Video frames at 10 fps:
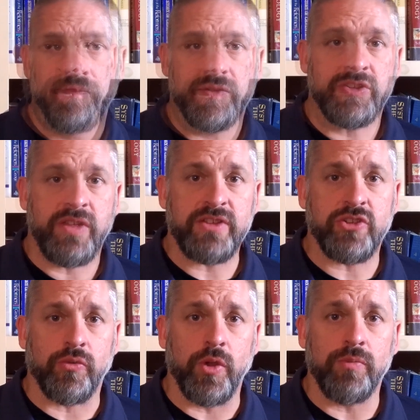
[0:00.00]
So that's
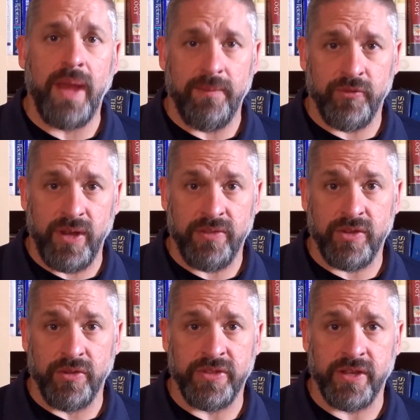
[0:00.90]
our roadmap for
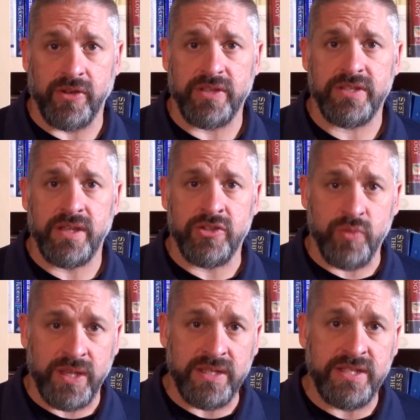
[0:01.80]
ethical theories. And as
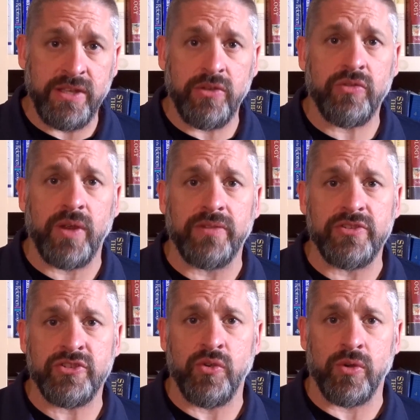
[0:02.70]
we continue throughout
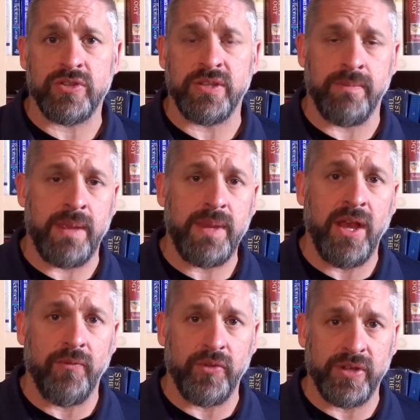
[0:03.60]
this course, it may be
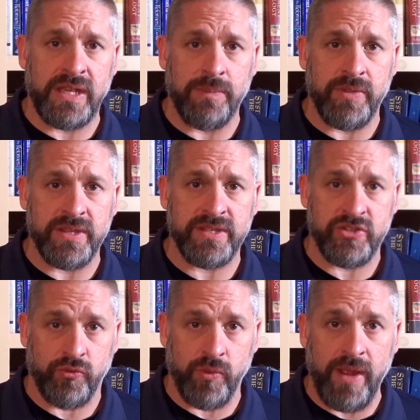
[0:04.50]
helpful to keep this
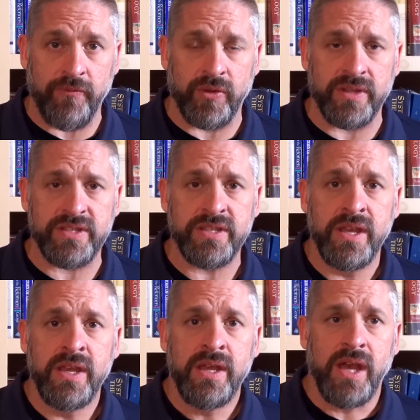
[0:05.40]
as a reference
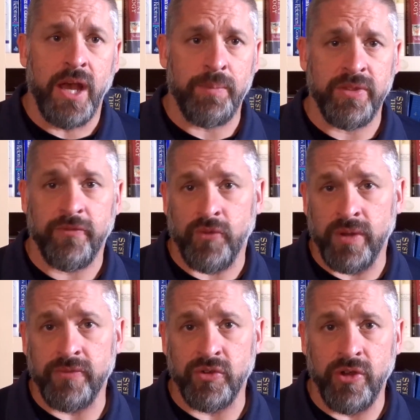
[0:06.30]
up in the
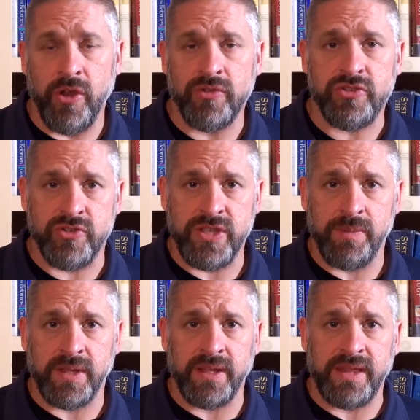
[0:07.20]
front of your notes or
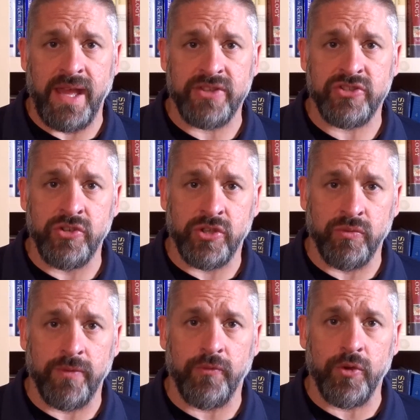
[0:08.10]
something like that, so you
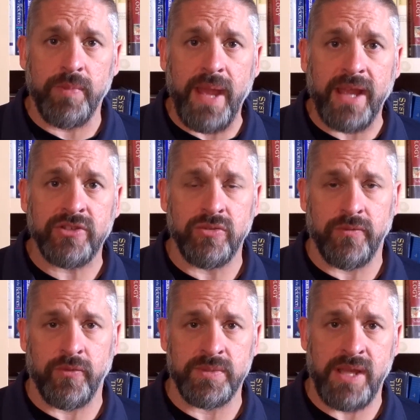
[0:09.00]
can refer back to
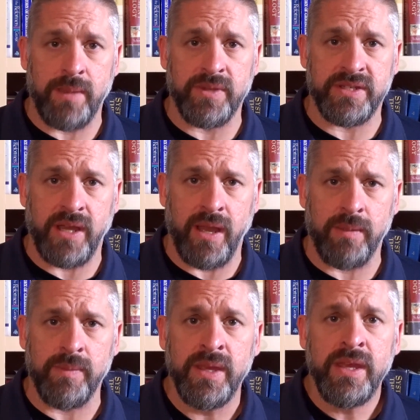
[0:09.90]
it from time to
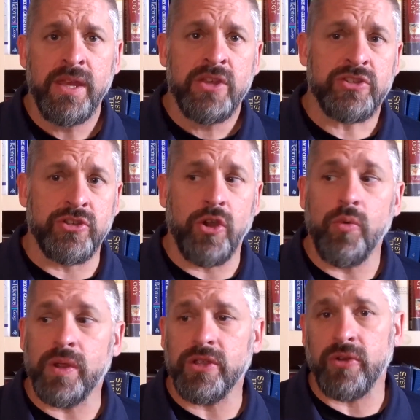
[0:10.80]
time to know
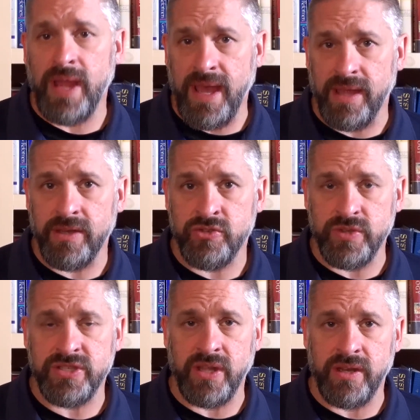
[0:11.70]
where you're at as
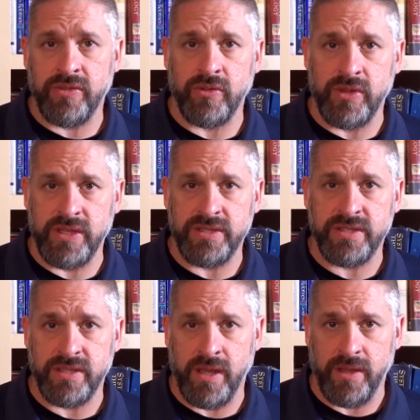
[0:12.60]
we study through
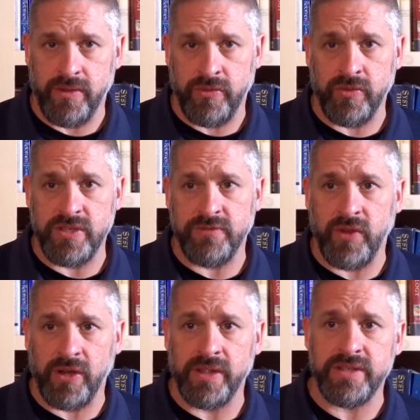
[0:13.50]
these
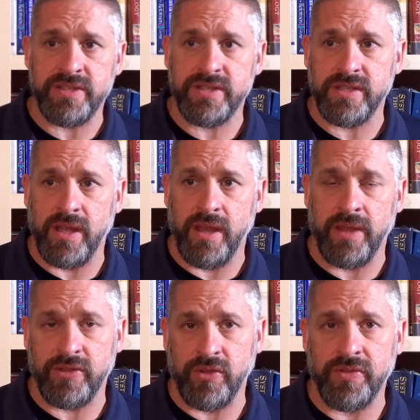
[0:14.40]
various
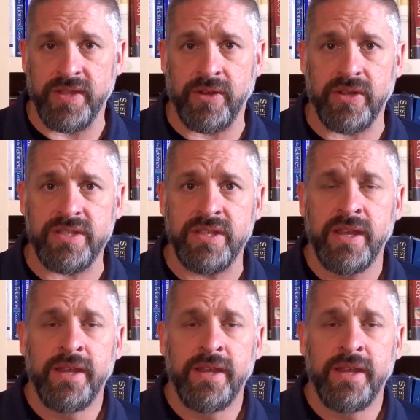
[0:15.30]
ethical theories.